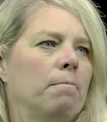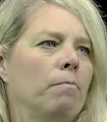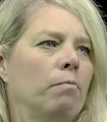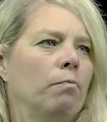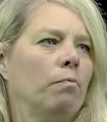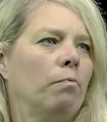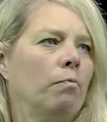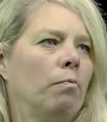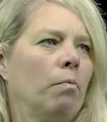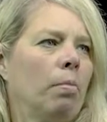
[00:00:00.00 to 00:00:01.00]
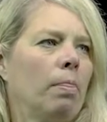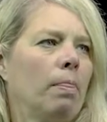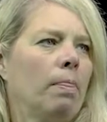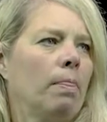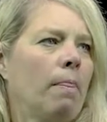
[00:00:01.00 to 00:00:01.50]

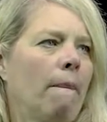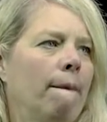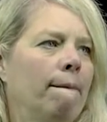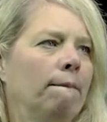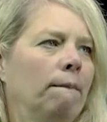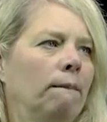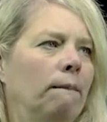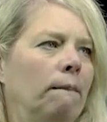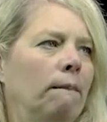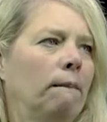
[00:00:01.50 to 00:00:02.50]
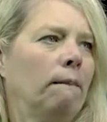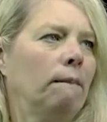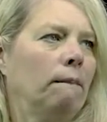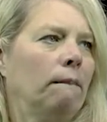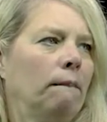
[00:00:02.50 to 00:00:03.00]

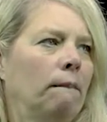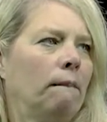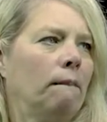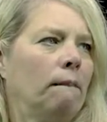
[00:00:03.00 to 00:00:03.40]
Nothing is said.